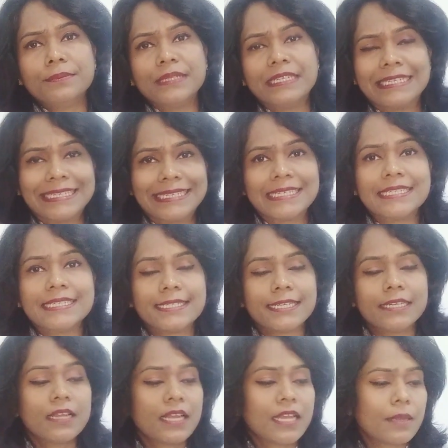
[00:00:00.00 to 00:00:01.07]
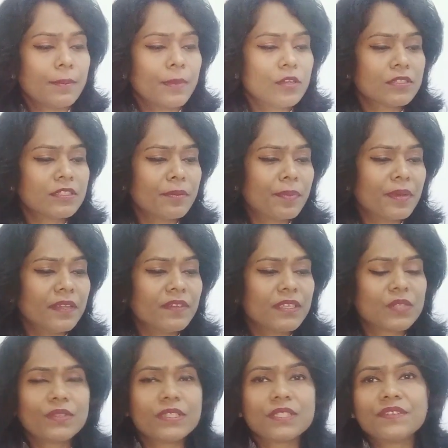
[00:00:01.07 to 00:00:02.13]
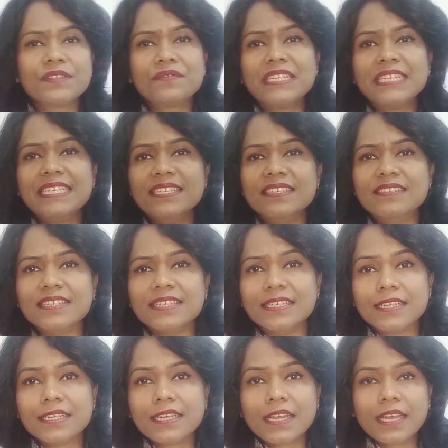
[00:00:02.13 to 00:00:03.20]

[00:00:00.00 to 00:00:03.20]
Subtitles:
in little detail, because the previous ones were very easy